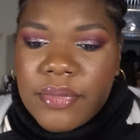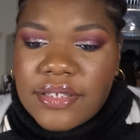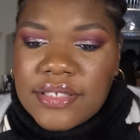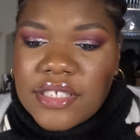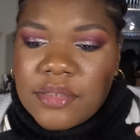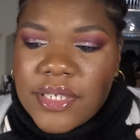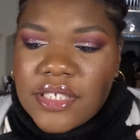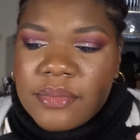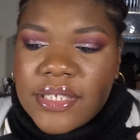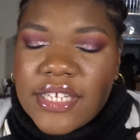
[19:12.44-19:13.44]
Since my
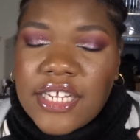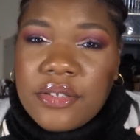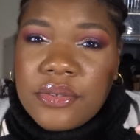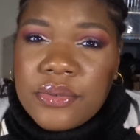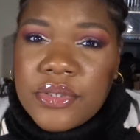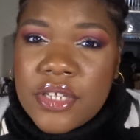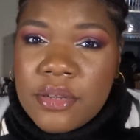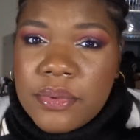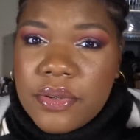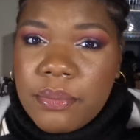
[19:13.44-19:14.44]
update, I used
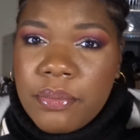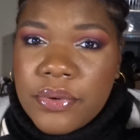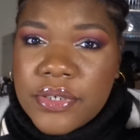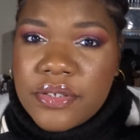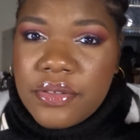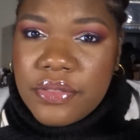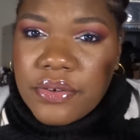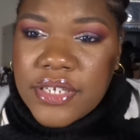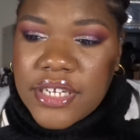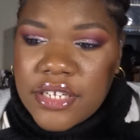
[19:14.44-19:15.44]
up
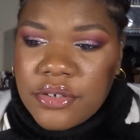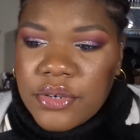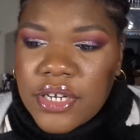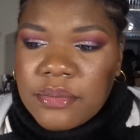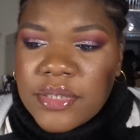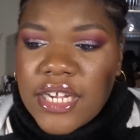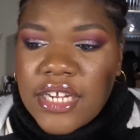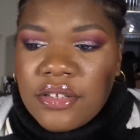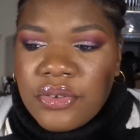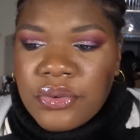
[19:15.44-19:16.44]
0.38 grams, and
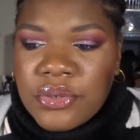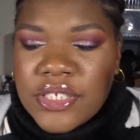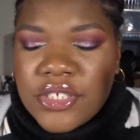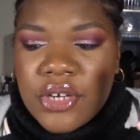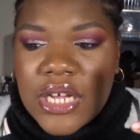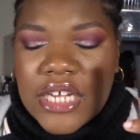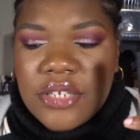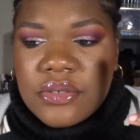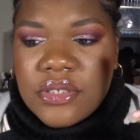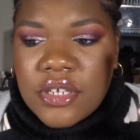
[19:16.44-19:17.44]
in total this year I
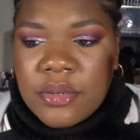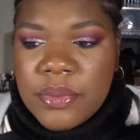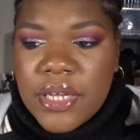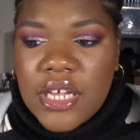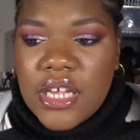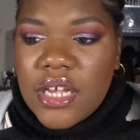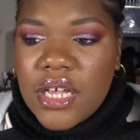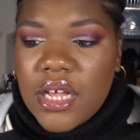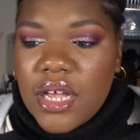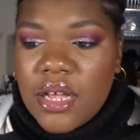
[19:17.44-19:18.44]
used up
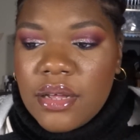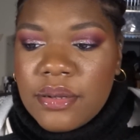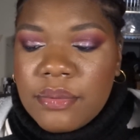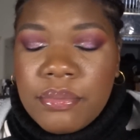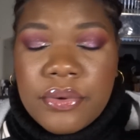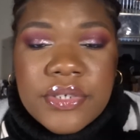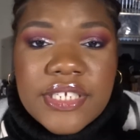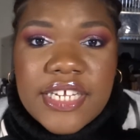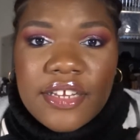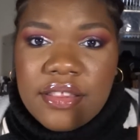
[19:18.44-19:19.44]

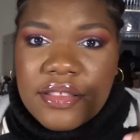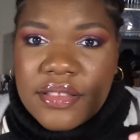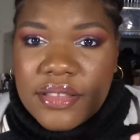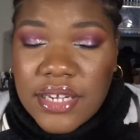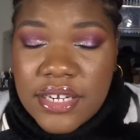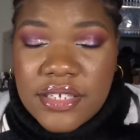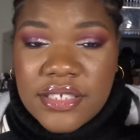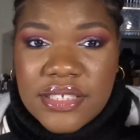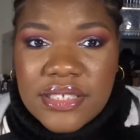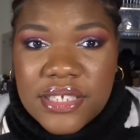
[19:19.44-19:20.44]

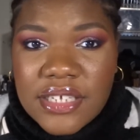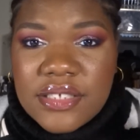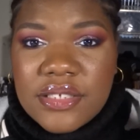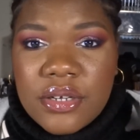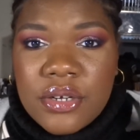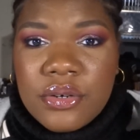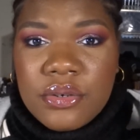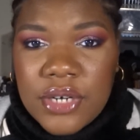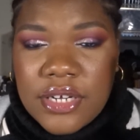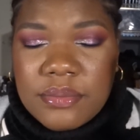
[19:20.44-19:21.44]
0.86
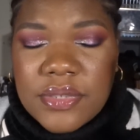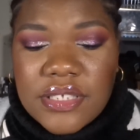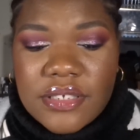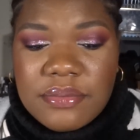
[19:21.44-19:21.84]
grams.